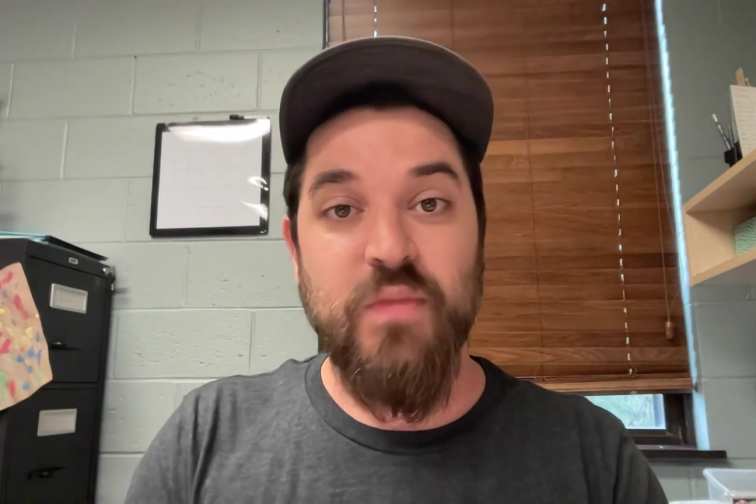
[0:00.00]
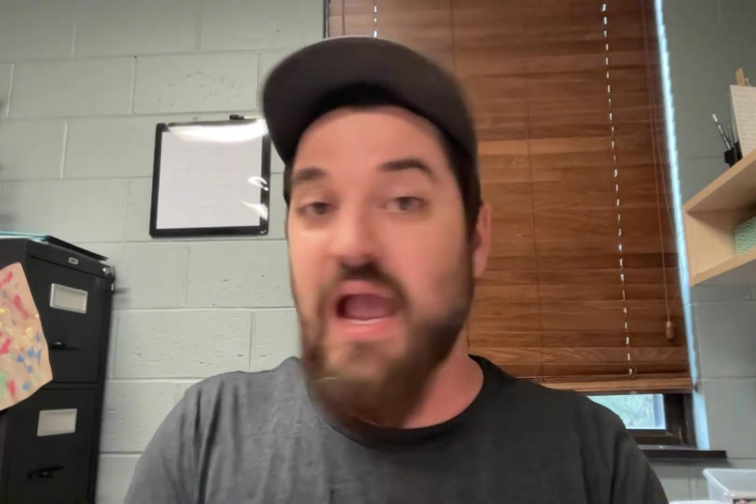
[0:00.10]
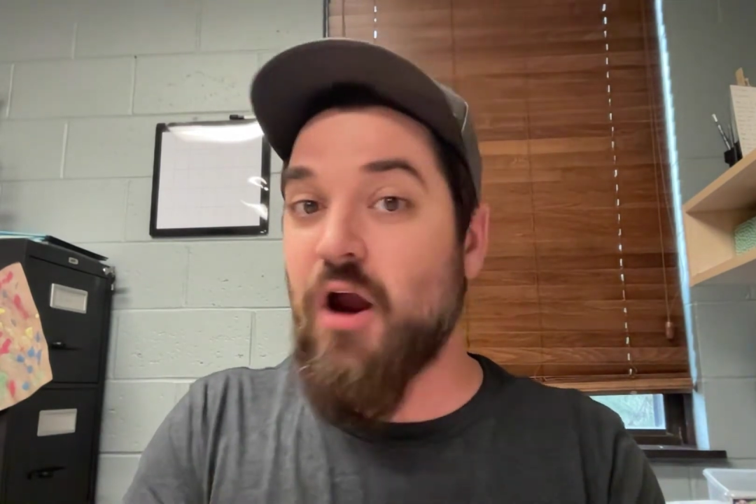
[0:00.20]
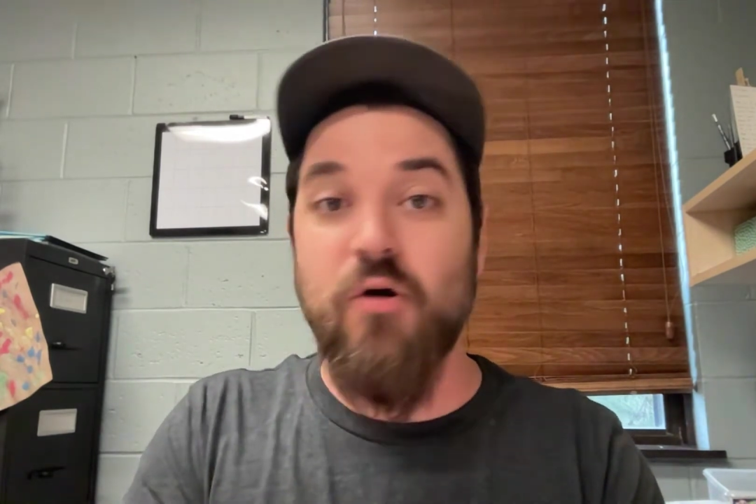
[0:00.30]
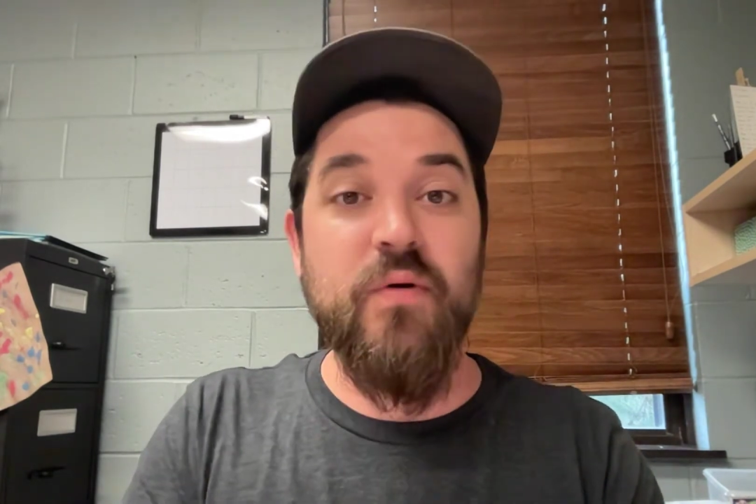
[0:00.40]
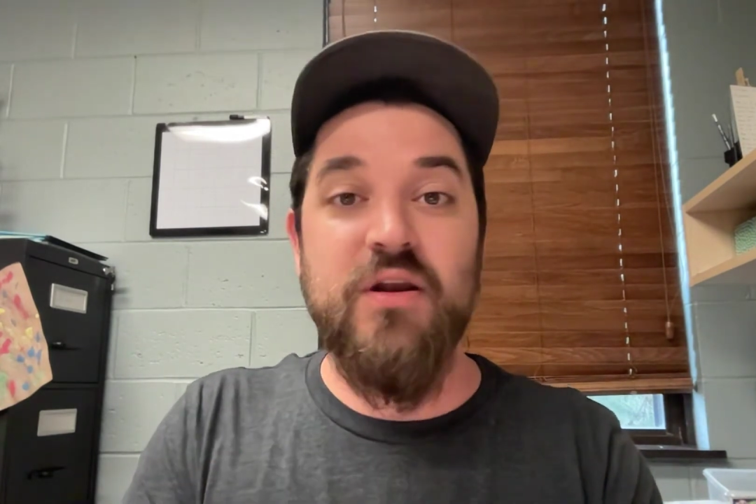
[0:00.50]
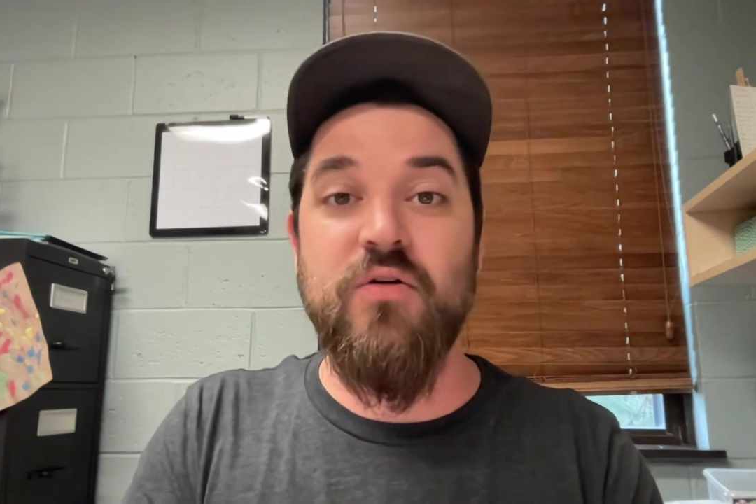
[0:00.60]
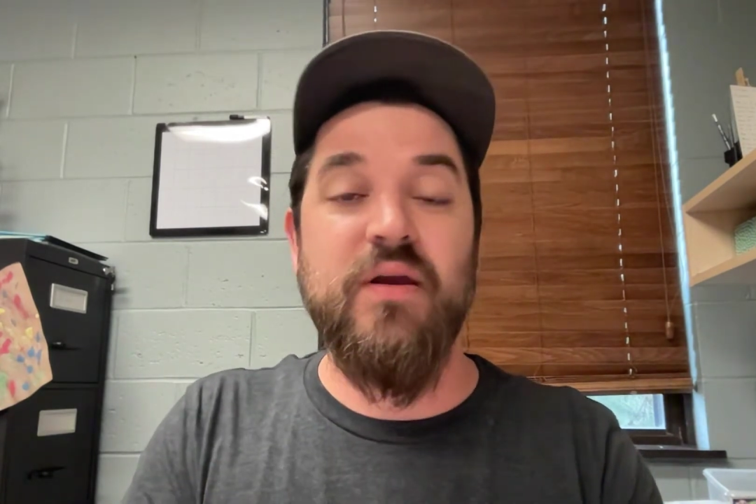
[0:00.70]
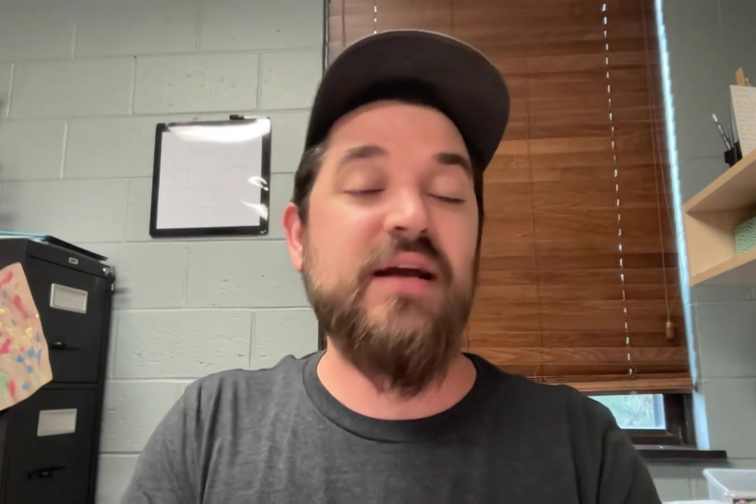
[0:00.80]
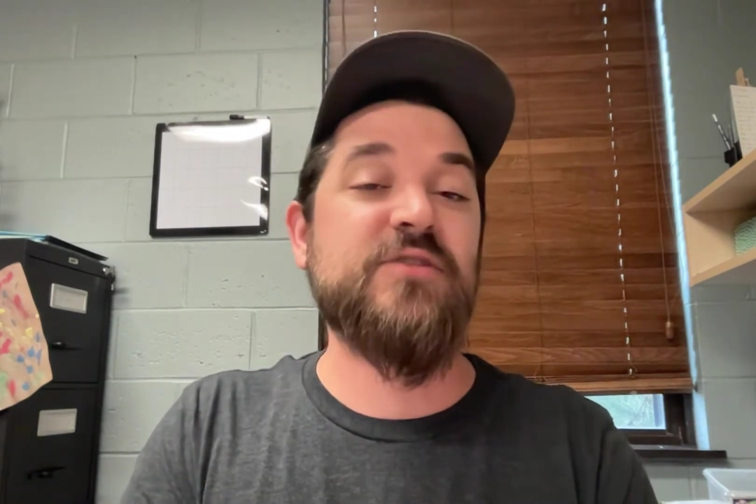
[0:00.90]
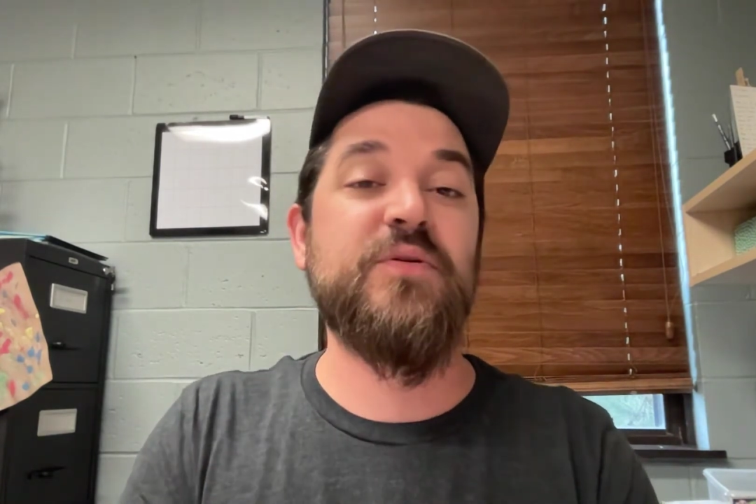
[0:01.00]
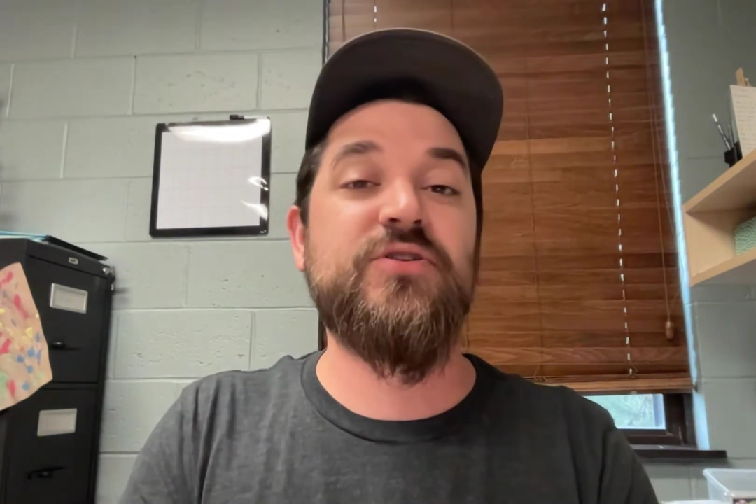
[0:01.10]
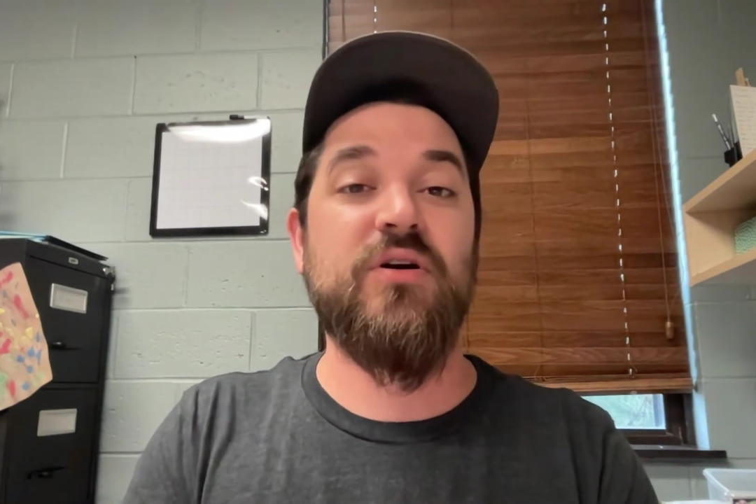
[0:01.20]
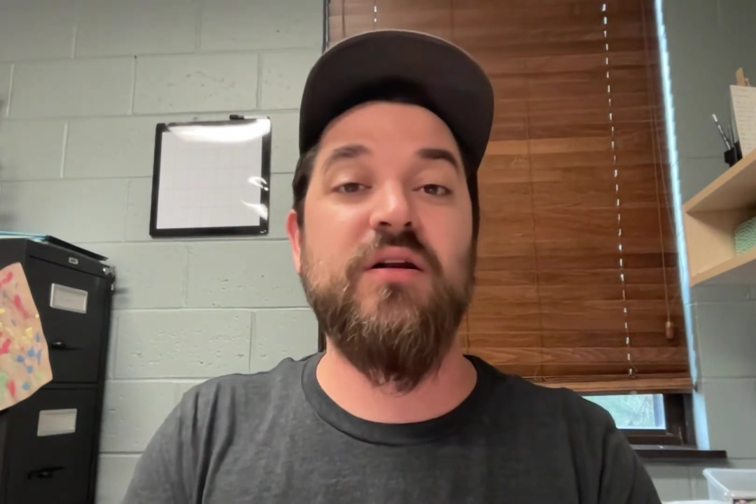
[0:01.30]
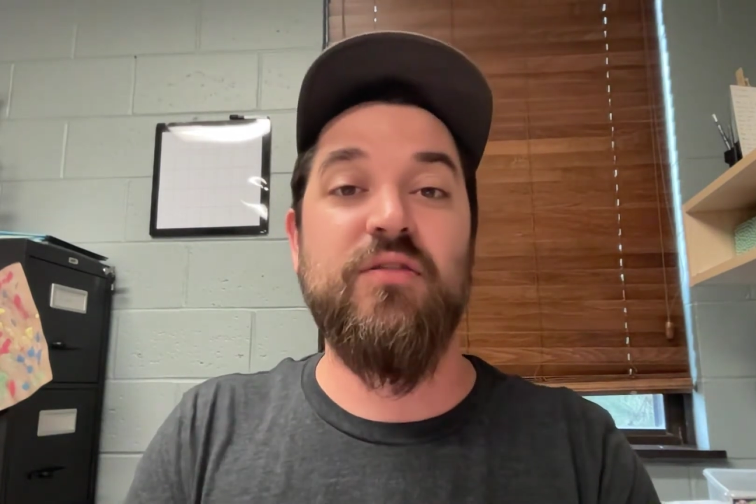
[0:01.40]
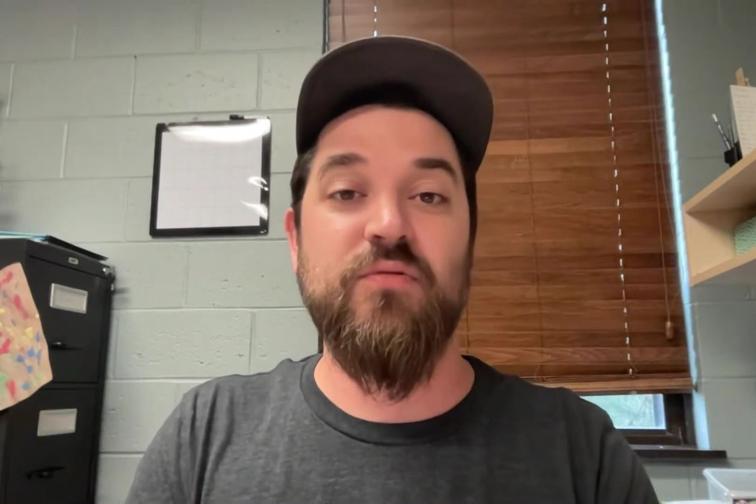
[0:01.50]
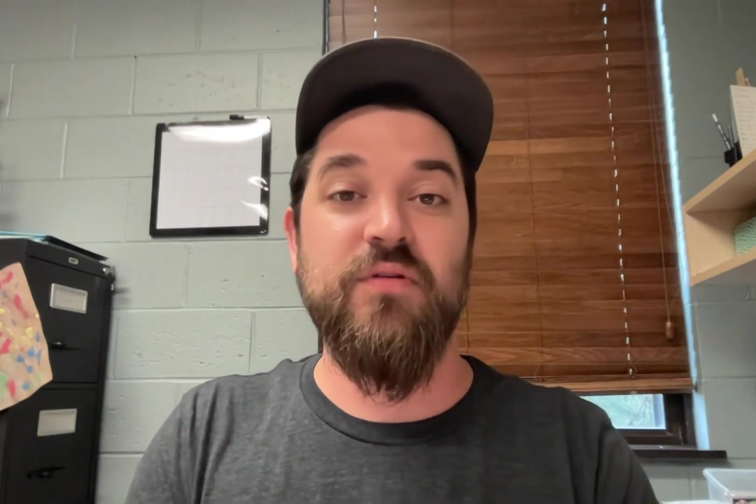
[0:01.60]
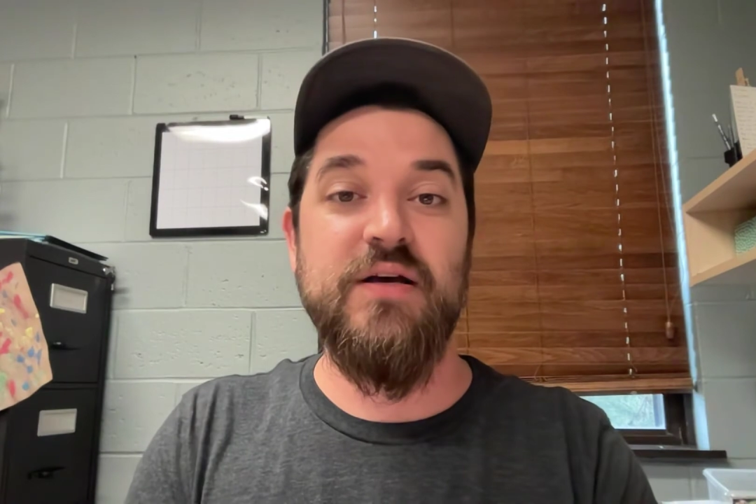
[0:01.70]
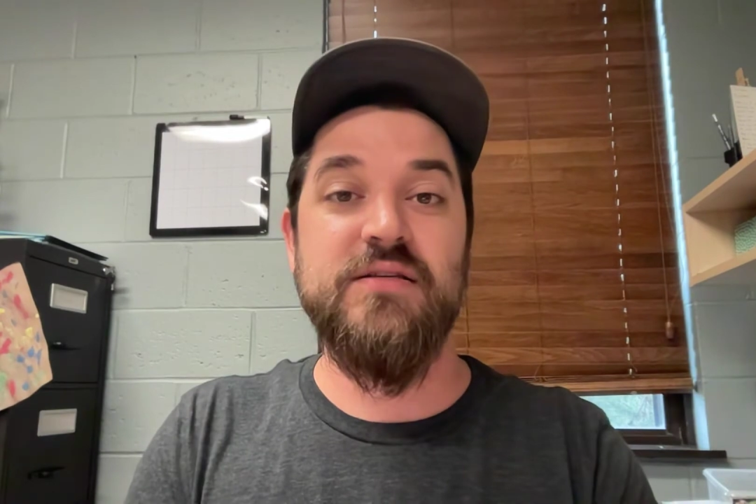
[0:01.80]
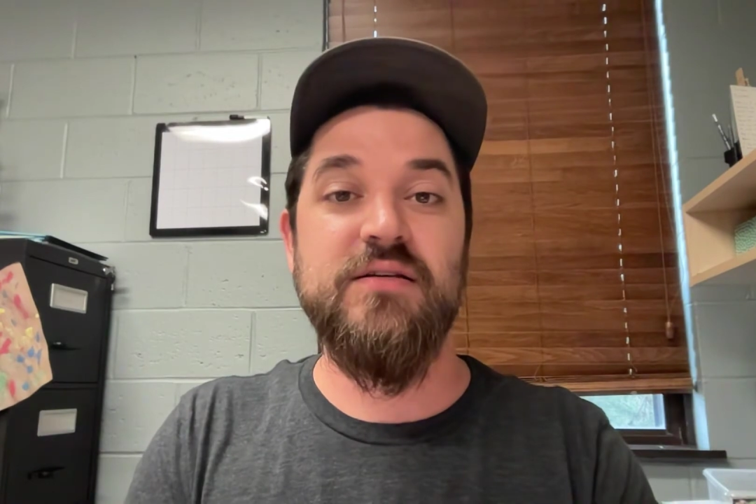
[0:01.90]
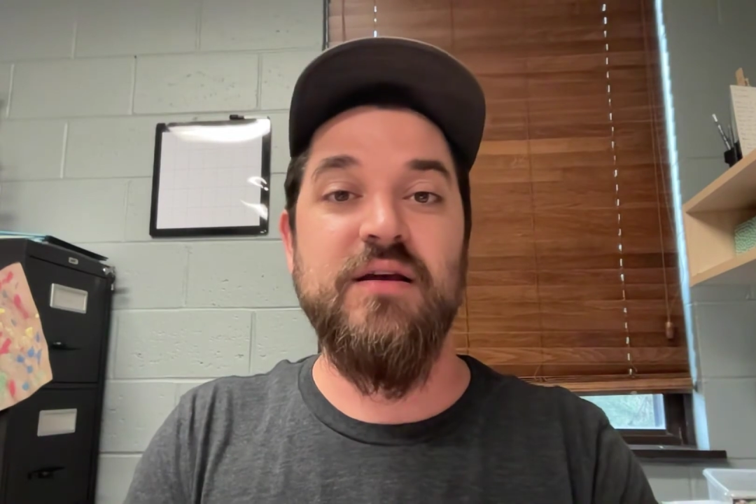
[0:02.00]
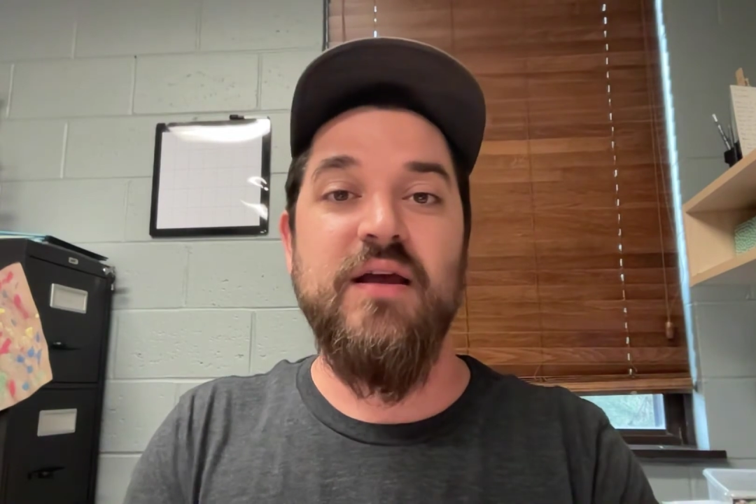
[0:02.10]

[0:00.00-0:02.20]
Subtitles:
How are we doing as we journey through this?